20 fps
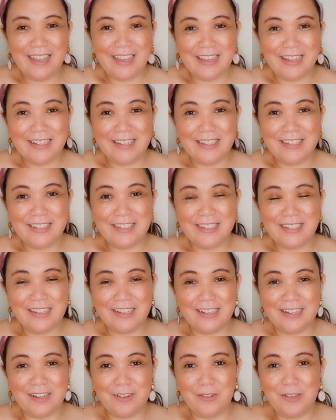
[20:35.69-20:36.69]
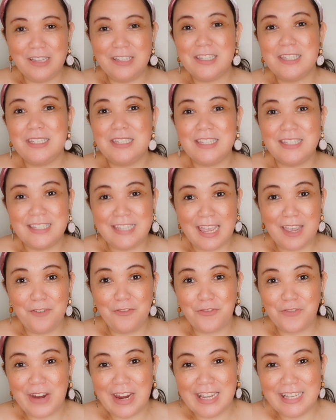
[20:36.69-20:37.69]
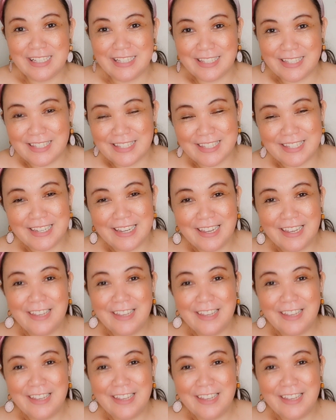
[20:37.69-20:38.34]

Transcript: and so let's stay friends.